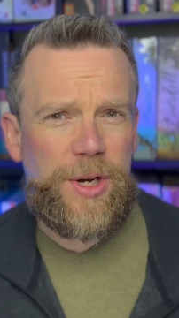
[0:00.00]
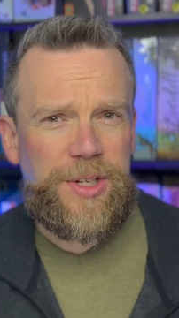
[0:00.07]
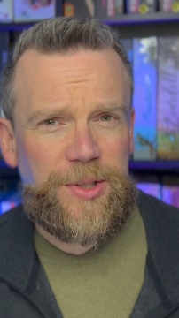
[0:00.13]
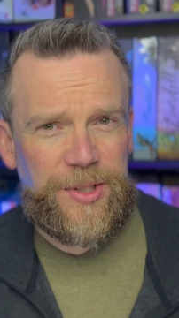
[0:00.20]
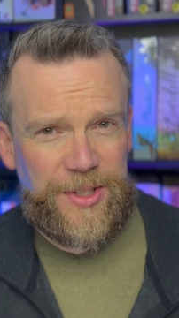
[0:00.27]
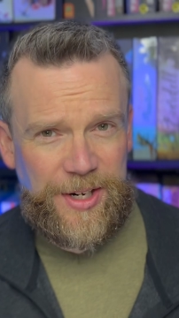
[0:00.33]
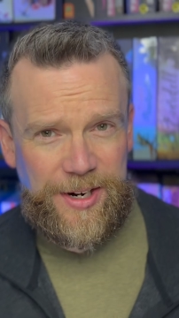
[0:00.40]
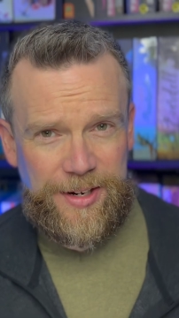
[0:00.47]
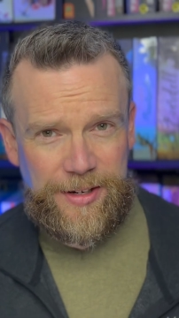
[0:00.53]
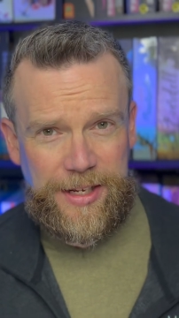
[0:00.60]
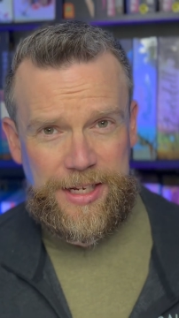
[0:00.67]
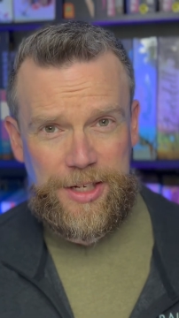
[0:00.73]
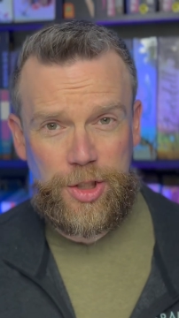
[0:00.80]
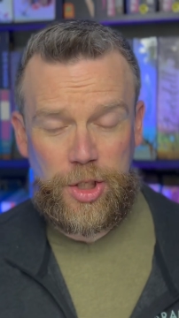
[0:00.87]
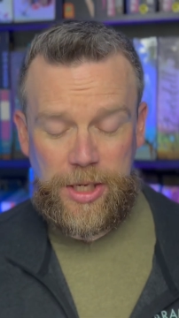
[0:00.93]
you start
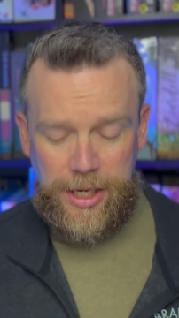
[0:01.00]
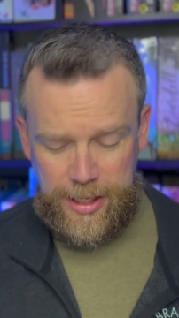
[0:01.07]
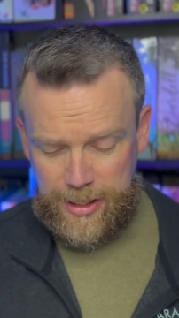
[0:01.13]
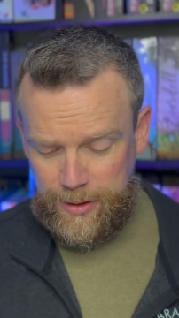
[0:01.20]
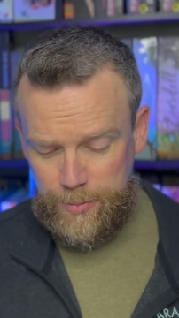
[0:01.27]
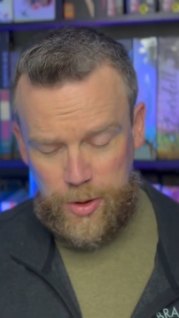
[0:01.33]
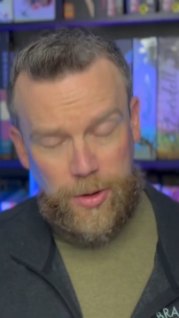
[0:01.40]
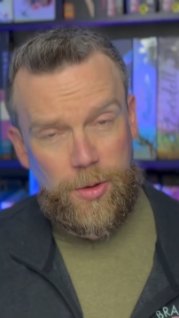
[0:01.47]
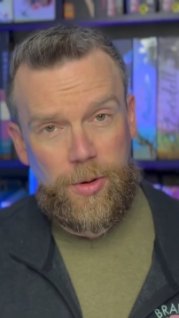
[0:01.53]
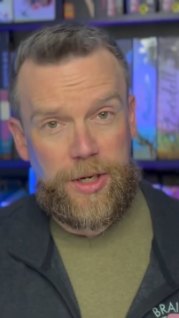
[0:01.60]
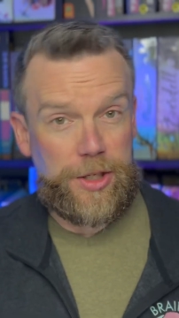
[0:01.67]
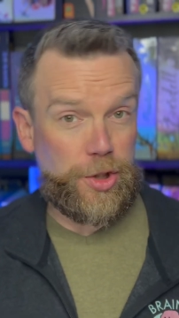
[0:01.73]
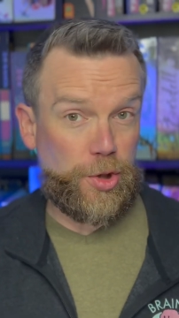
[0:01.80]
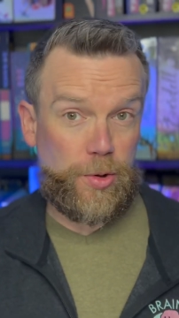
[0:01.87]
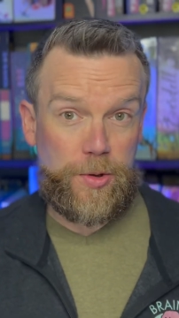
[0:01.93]
each game, you're going
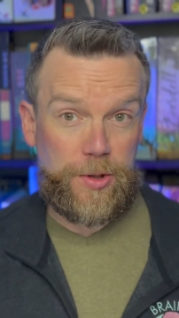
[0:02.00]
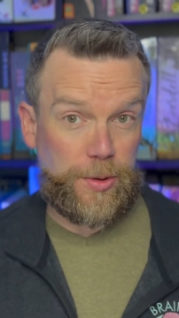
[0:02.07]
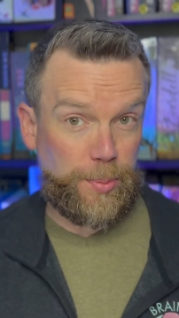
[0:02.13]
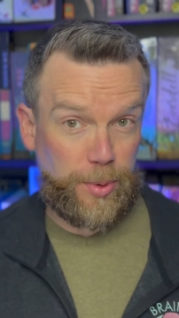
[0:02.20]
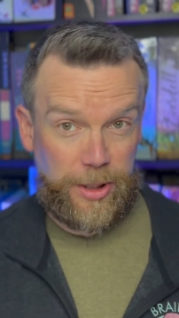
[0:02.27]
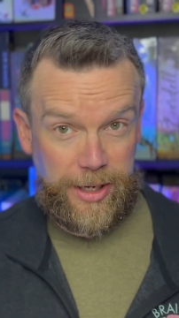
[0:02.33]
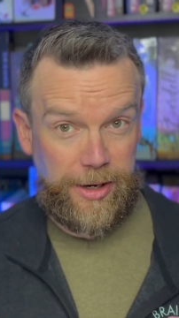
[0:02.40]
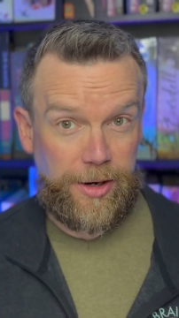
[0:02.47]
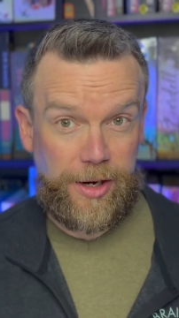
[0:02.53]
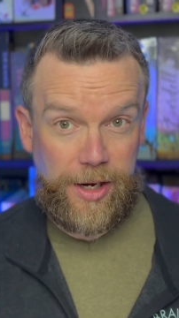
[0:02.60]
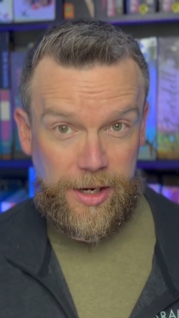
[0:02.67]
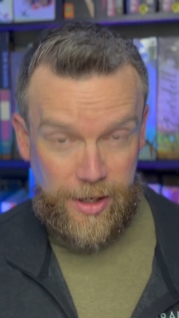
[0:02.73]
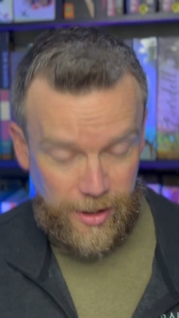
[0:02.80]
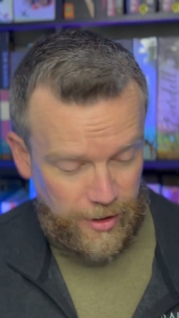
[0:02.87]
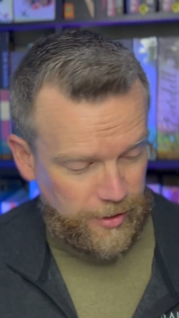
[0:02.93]
to choose your player
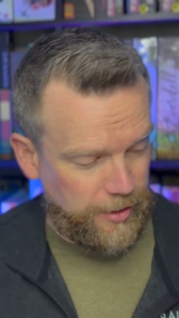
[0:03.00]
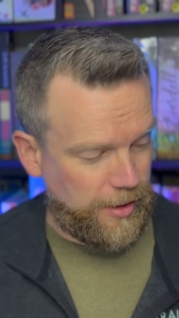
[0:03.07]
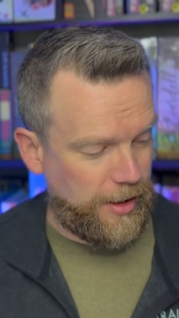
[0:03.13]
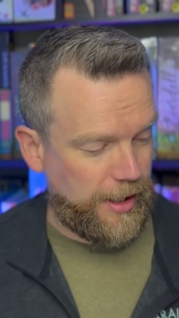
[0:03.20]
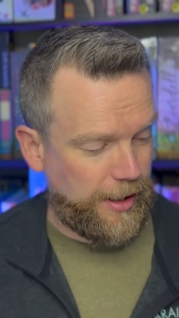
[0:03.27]
color,